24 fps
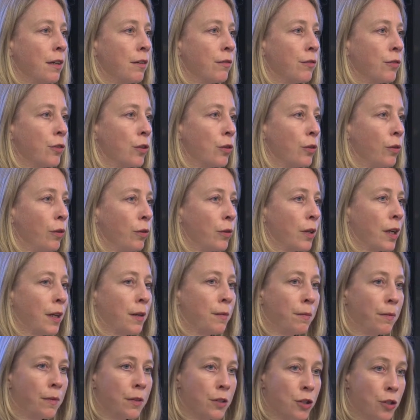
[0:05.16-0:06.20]
if you look at
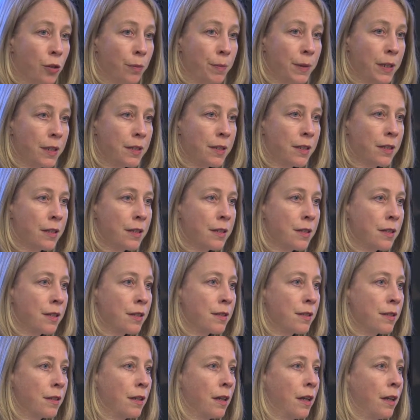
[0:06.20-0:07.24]
shopping
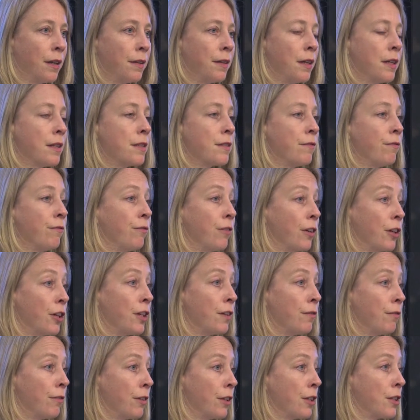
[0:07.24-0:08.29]
centers, there is a
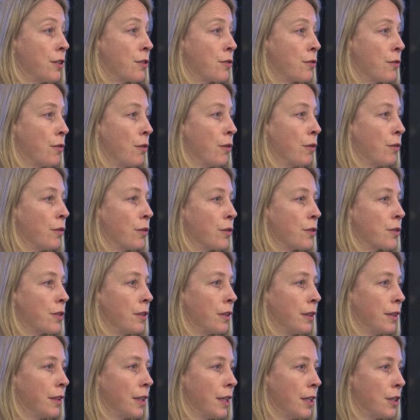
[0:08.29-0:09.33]
very, very strong
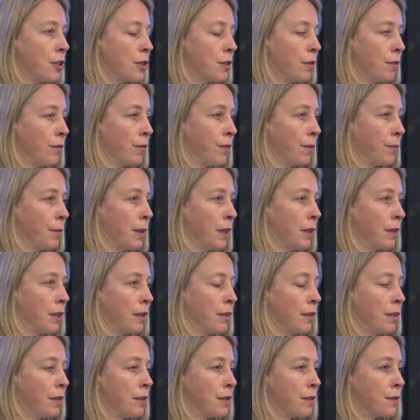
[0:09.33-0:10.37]
consolidation of the
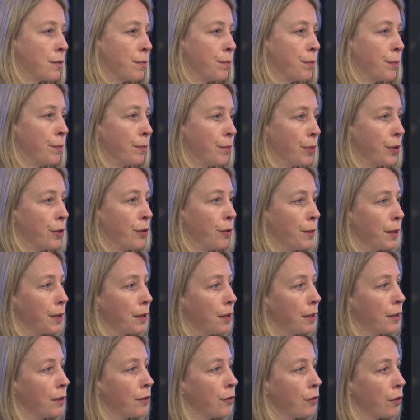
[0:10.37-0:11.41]
market. This is
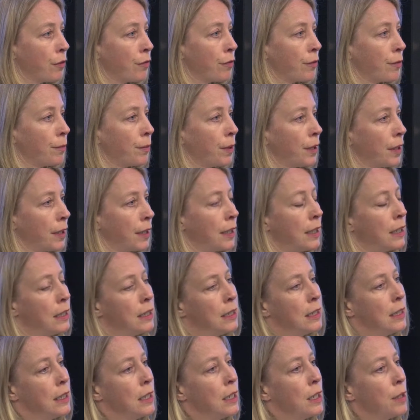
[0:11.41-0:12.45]
predominantly driven by
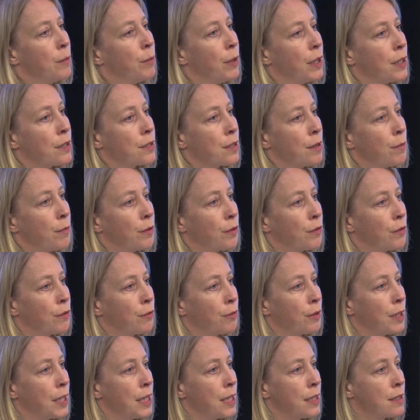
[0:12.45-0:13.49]
some of the
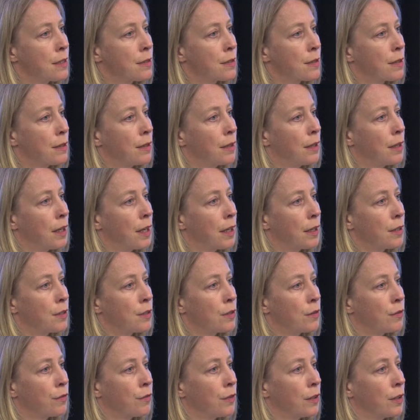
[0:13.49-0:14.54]
REITs
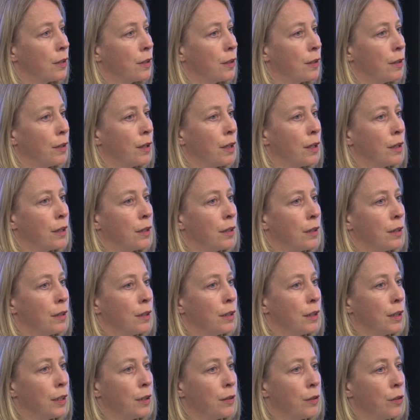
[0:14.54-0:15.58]
active
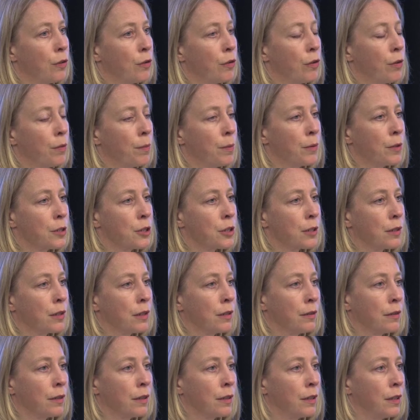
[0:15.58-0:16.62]
in Europe, which are
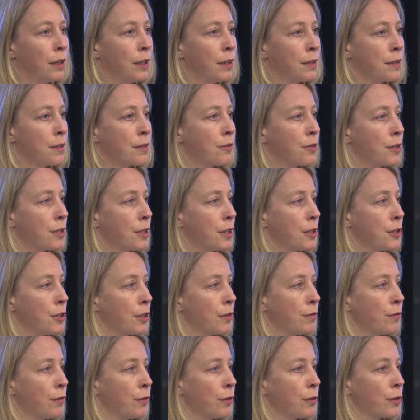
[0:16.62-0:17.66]
clear
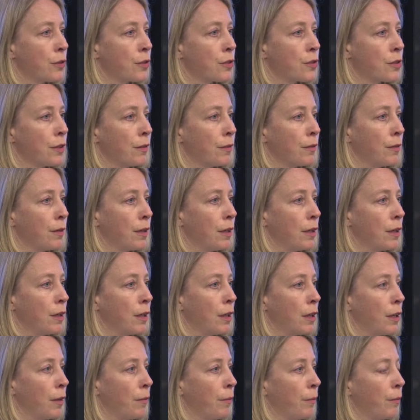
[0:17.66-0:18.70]
strategic focus
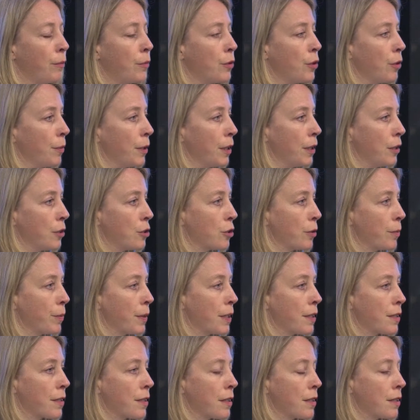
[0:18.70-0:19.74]
on dominant
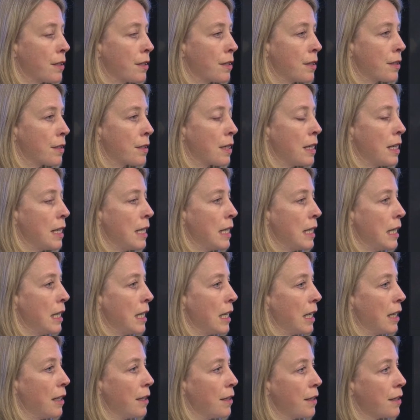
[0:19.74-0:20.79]
shopping centers.
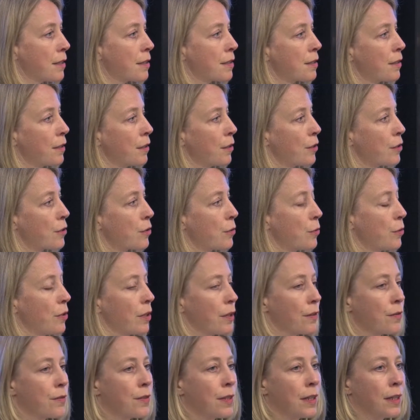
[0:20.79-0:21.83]
And as soon
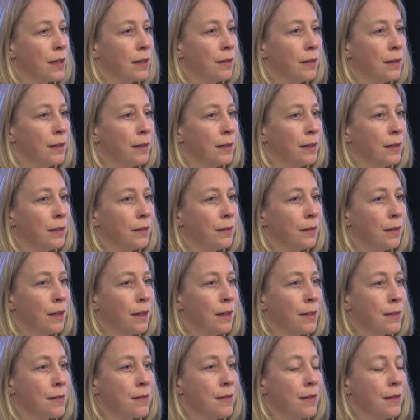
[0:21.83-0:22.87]
as
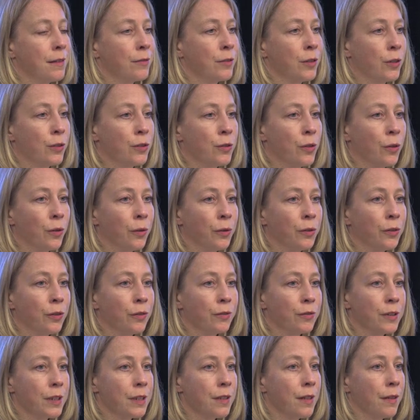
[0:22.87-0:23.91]
they've got hold
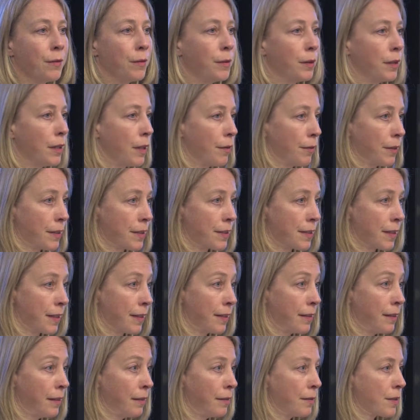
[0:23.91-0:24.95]
of it, they will
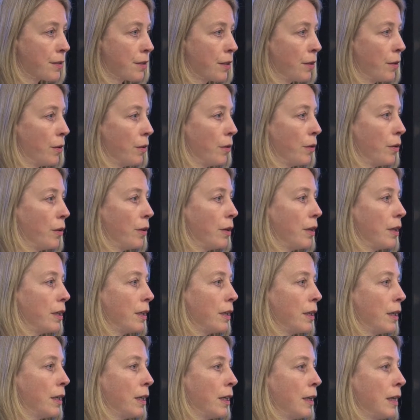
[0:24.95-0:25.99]
sell.
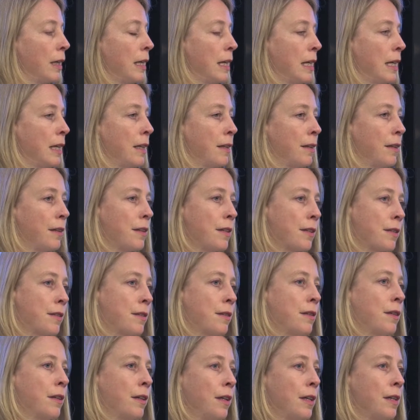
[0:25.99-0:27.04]
So that is
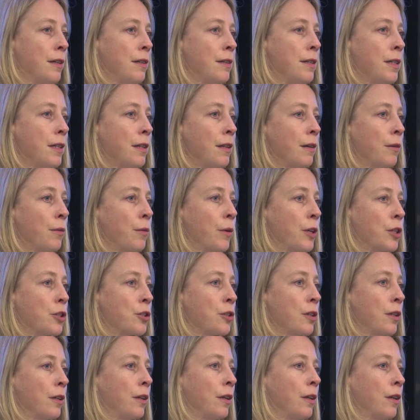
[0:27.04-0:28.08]
indeed a
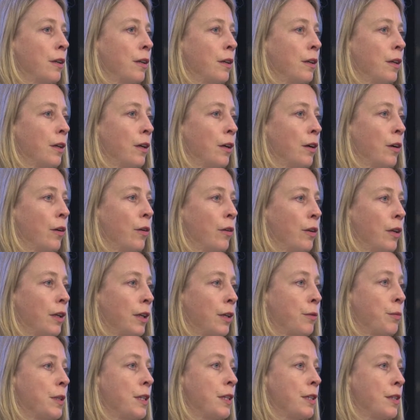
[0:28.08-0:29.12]
question on
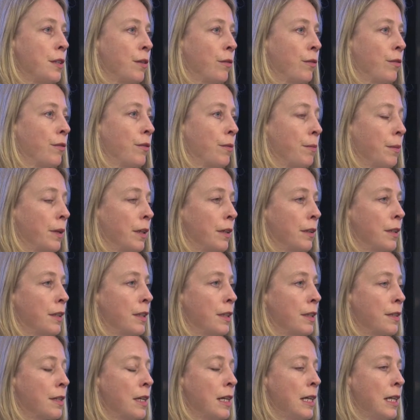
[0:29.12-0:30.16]
liquidity of the
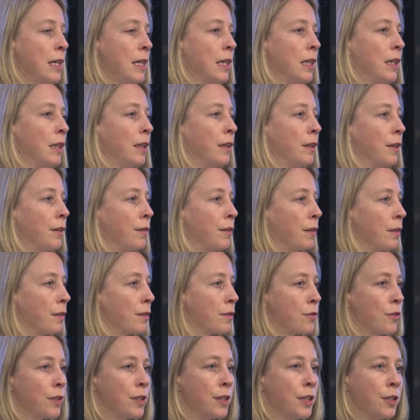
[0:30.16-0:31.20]
market. The
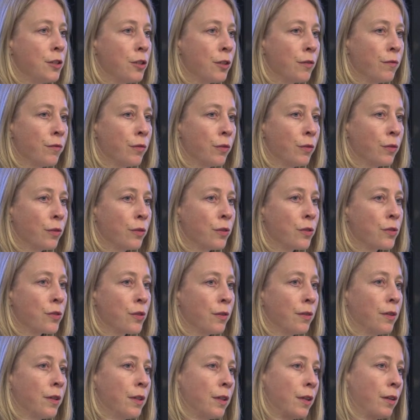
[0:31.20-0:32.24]
strategic focus
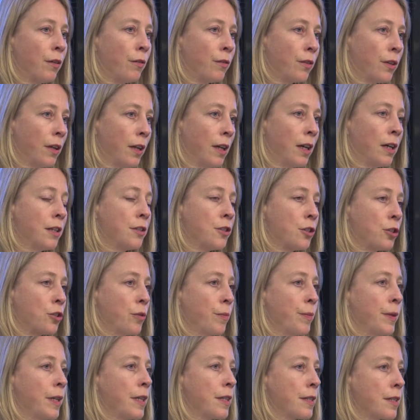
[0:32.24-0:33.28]
on the larger
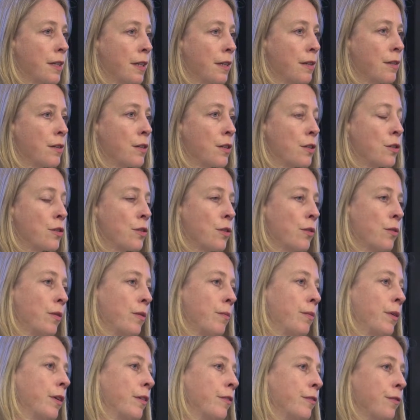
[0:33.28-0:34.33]
shopping centers, so
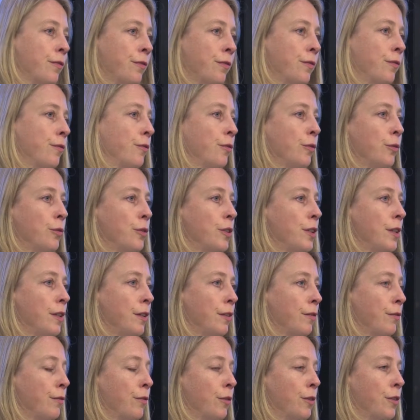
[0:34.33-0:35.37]
above
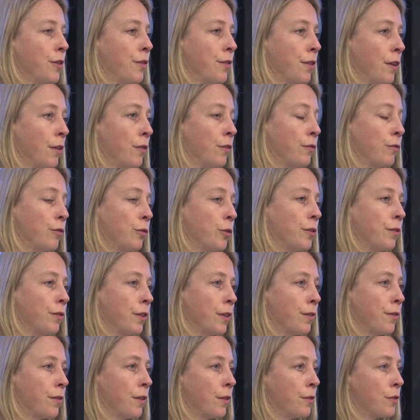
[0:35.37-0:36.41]
40,000,
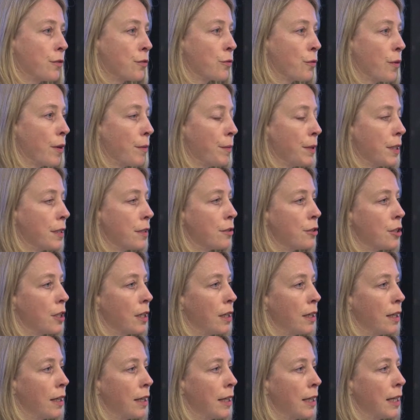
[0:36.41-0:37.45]
45,000 square meter
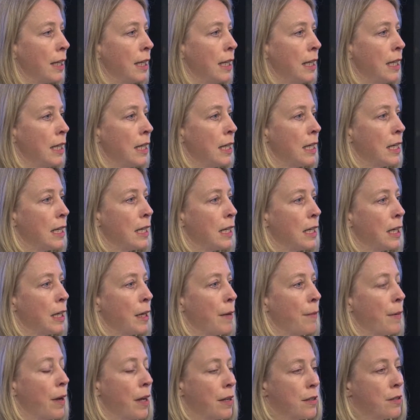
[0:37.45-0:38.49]
GLA,
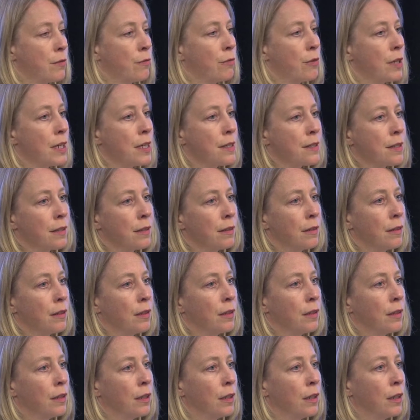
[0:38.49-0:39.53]
has a reason.
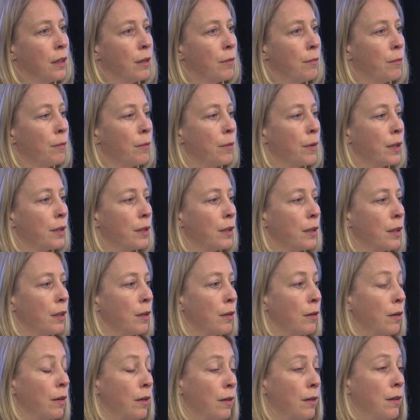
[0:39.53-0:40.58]

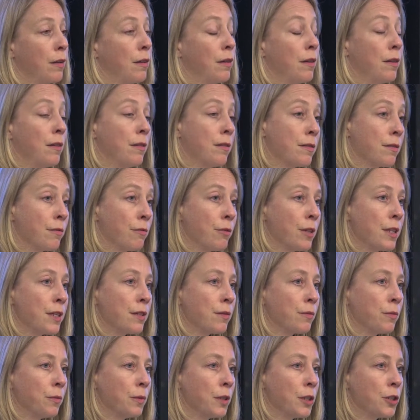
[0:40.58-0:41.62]
It's a
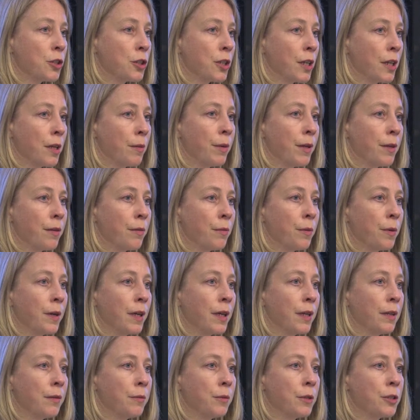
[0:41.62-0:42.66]
reason we share, by the
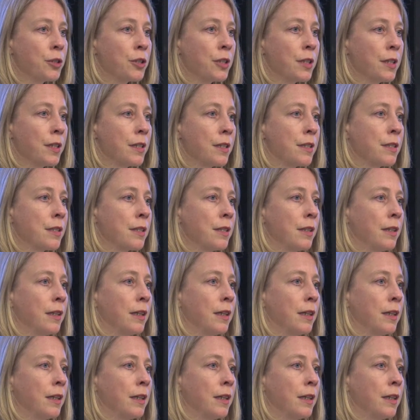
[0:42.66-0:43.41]
way, which is